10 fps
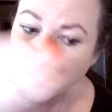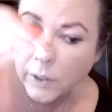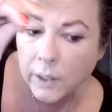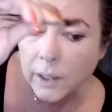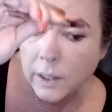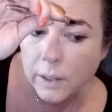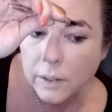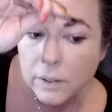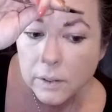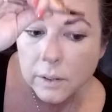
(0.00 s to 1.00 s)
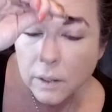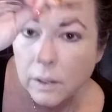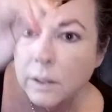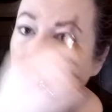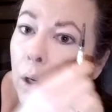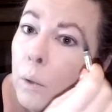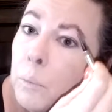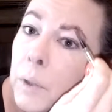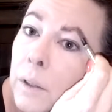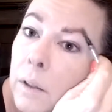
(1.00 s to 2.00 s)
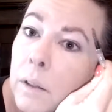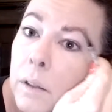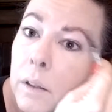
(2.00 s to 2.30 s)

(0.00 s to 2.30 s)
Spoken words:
than it is, combing.